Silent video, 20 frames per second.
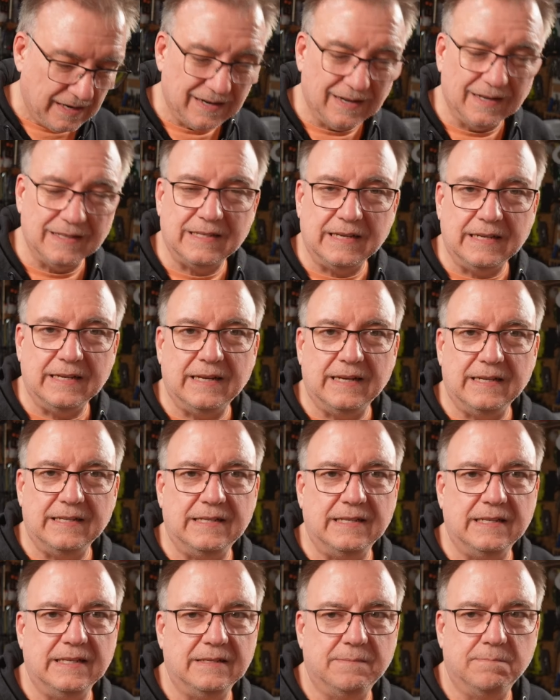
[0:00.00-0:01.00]

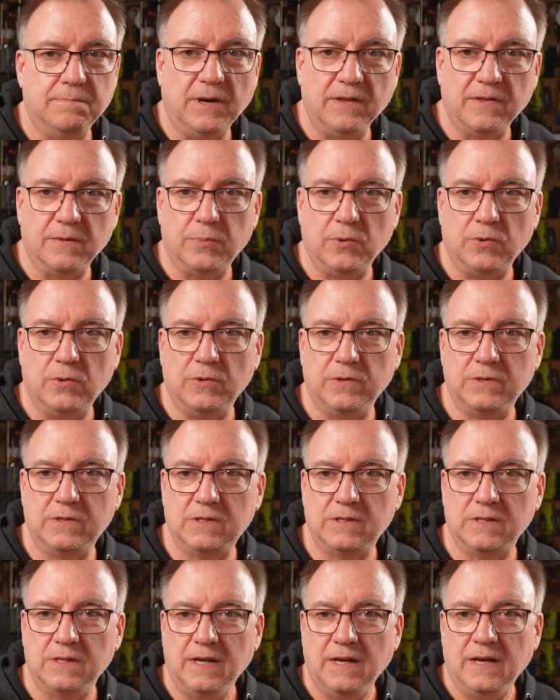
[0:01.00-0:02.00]
1980s
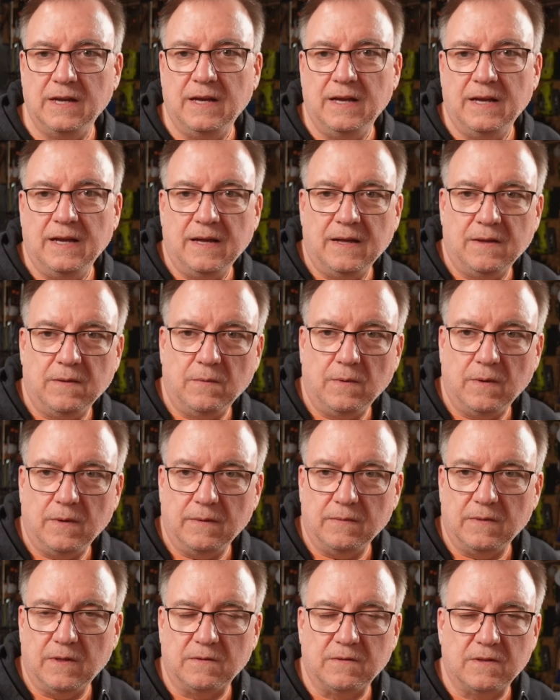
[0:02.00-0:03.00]
motherboards,
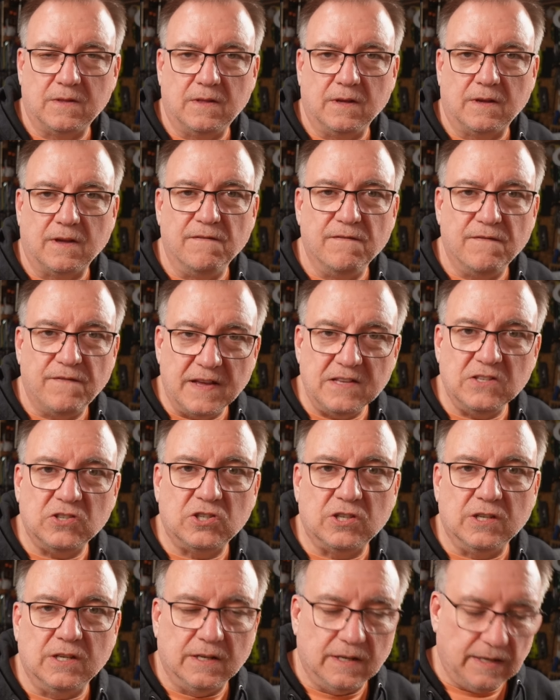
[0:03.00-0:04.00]
the
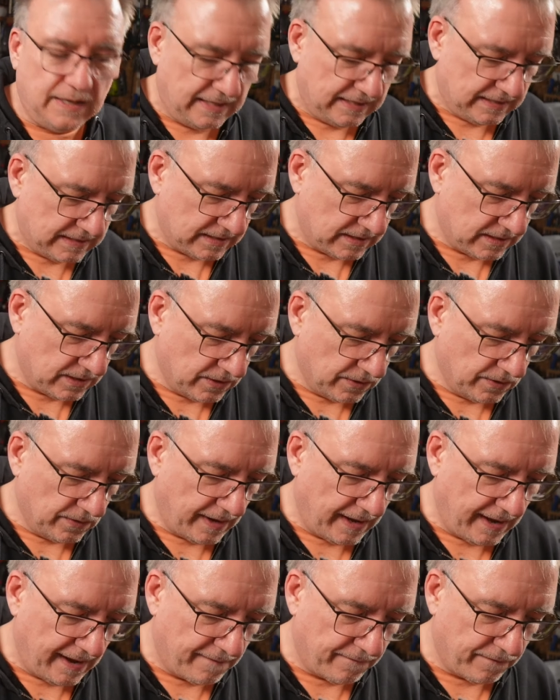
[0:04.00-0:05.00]
convention is to
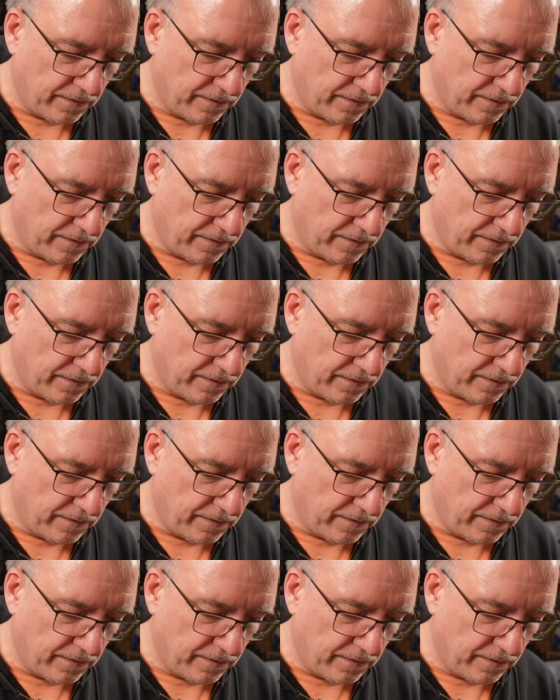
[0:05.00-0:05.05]
have